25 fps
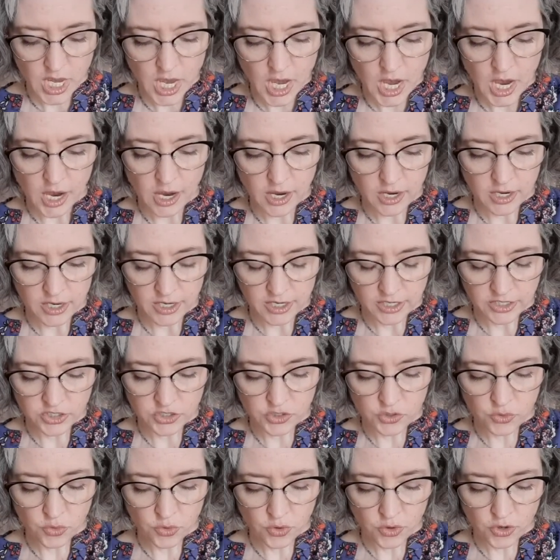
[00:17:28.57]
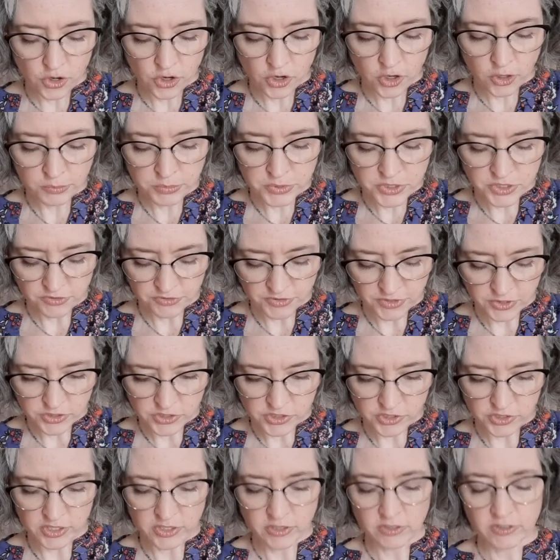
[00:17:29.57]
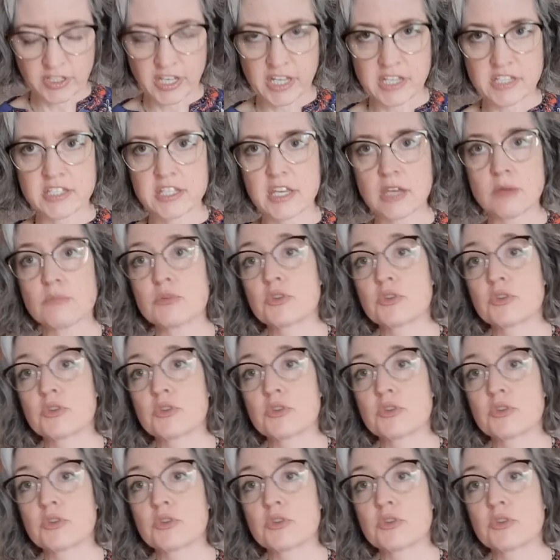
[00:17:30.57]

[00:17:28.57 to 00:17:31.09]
uh, your hopes your fears your inner landscape